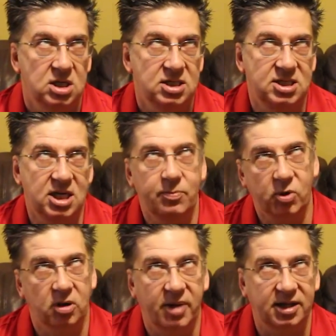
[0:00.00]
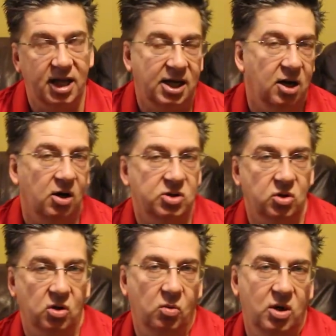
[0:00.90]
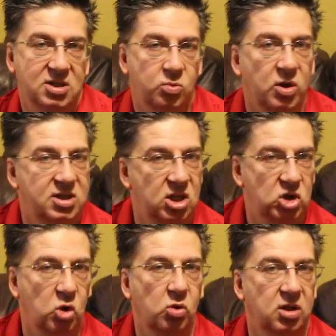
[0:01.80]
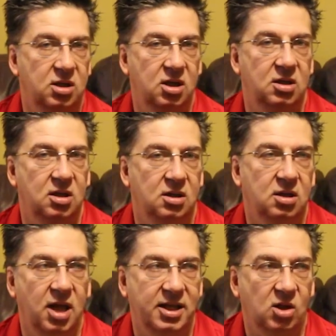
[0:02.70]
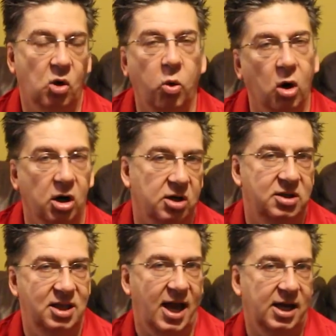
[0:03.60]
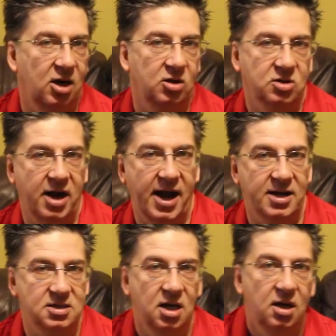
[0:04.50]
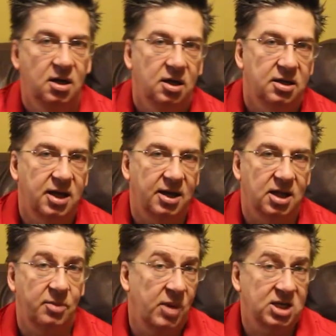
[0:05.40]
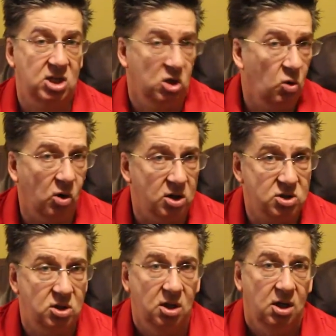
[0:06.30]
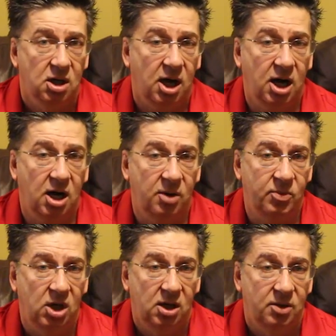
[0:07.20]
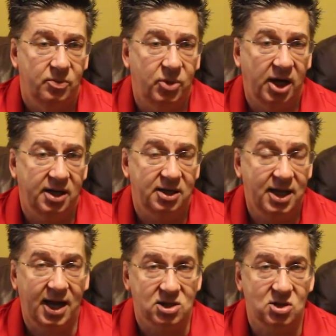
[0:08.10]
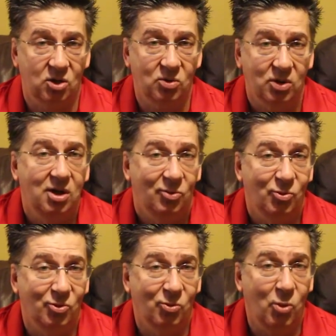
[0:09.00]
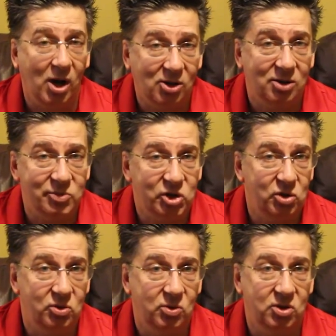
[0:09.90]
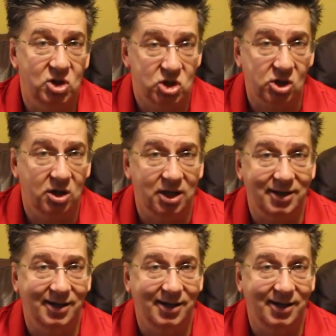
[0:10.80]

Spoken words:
deeper about that character, or what's the quirk that character has that makes it yours. So welcome to the journey.